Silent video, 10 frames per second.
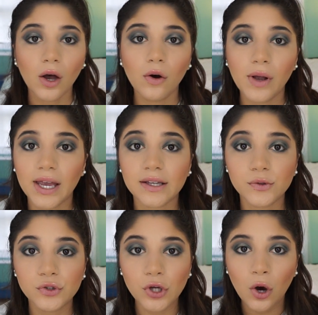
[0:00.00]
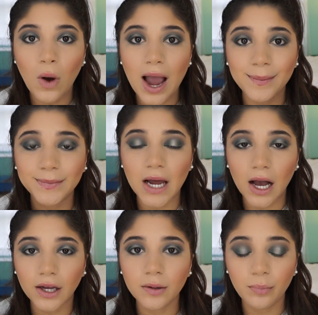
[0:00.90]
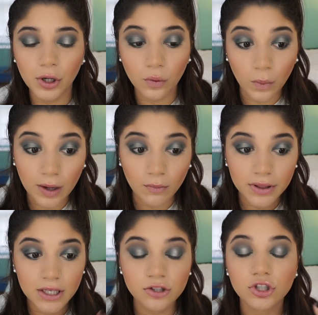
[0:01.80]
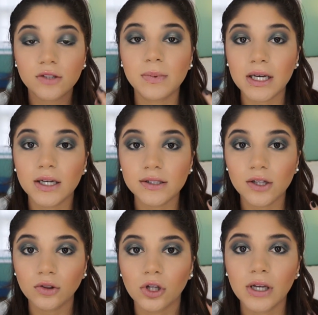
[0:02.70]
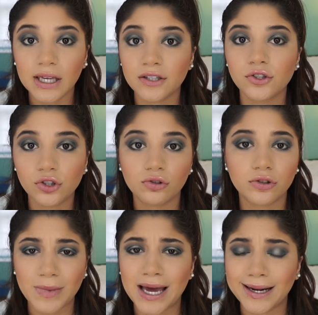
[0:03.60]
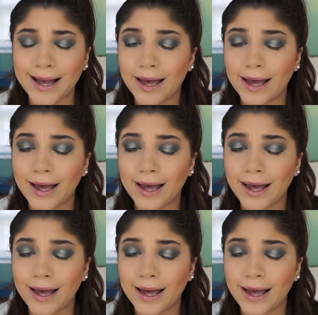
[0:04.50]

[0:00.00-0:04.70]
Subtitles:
Okay, so I'm not gonna put a wing with this just because the look is so dramatic.